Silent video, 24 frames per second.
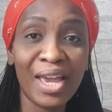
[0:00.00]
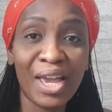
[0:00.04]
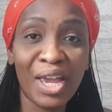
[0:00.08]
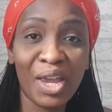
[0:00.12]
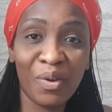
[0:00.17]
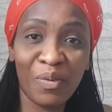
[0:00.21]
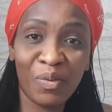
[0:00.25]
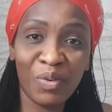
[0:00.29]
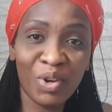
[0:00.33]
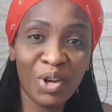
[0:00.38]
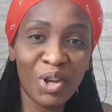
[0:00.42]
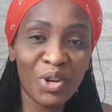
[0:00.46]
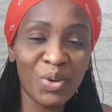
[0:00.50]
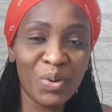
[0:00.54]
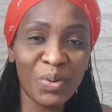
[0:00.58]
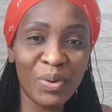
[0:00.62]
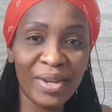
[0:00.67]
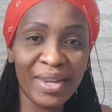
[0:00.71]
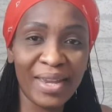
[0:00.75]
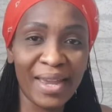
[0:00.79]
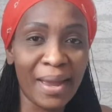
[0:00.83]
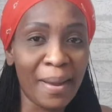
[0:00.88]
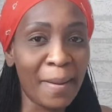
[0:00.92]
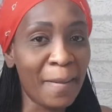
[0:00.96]
If you are new
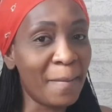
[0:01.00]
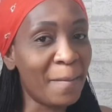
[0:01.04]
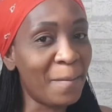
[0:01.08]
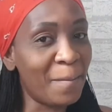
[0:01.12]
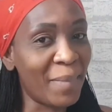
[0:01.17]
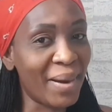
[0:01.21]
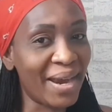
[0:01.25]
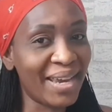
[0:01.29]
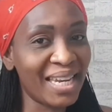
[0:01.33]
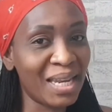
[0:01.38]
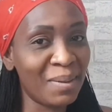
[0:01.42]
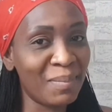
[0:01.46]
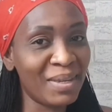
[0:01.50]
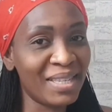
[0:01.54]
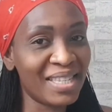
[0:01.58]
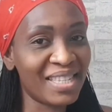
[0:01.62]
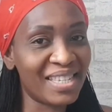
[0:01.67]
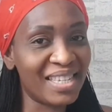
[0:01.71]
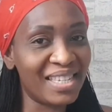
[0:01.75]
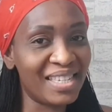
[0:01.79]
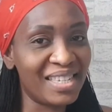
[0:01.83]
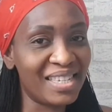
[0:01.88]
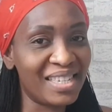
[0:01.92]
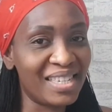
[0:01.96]
here, my name is
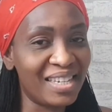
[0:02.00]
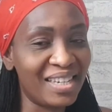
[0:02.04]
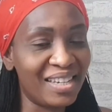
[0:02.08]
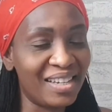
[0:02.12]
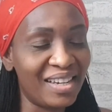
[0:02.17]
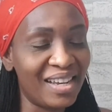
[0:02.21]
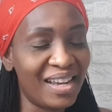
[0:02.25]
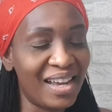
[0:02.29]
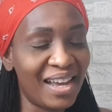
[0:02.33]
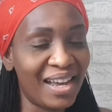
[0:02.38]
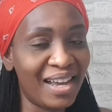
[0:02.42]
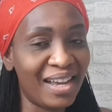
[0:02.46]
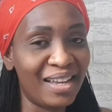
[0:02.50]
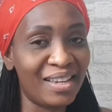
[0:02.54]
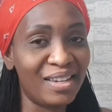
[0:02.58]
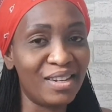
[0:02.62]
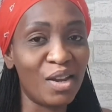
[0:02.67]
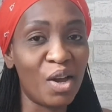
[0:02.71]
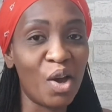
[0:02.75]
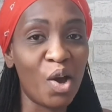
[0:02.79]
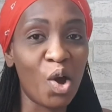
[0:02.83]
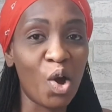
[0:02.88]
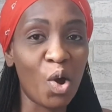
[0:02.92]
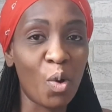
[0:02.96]
Cynthia,
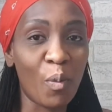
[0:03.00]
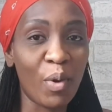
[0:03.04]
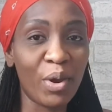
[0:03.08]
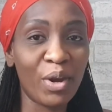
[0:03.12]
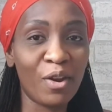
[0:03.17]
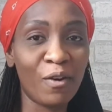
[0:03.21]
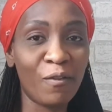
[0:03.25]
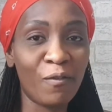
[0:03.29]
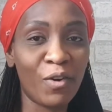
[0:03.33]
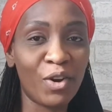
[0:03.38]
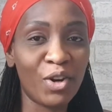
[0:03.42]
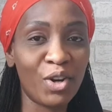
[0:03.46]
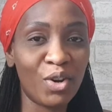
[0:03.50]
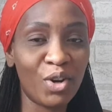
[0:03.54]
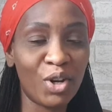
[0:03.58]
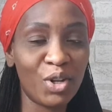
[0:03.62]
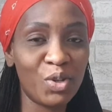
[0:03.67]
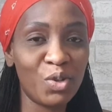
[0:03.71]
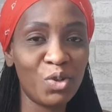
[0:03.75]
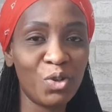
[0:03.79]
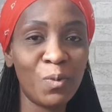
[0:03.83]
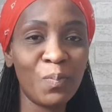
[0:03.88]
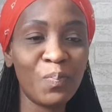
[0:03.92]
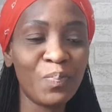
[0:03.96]
and without further
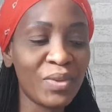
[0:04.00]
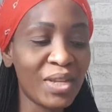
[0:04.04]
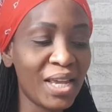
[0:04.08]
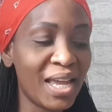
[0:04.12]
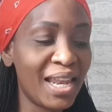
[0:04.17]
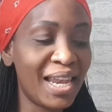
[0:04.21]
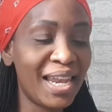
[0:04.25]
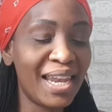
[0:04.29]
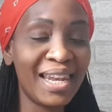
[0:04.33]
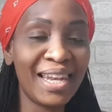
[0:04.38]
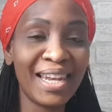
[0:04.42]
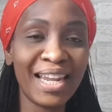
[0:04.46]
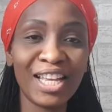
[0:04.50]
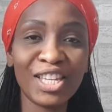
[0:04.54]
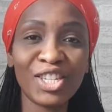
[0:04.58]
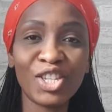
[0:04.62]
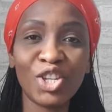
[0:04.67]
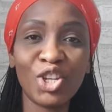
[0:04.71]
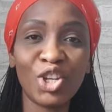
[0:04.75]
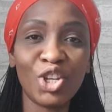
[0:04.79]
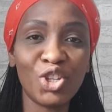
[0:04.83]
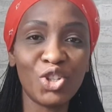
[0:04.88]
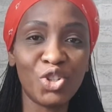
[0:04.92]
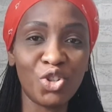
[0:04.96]
ado,
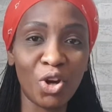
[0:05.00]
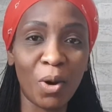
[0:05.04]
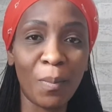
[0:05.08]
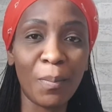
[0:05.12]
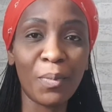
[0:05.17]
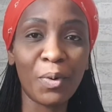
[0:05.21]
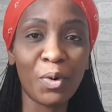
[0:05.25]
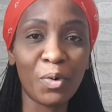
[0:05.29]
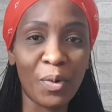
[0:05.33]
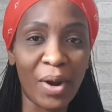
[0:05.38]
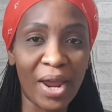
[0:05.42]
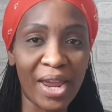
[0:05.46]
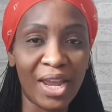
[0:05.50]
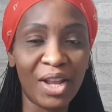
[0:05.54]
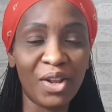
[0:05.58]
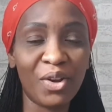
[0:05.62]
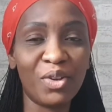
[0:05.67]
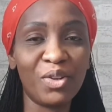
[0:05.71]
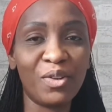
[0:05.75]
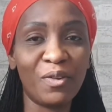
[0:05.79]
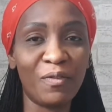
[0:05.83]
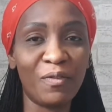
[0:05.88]
let's jump right into the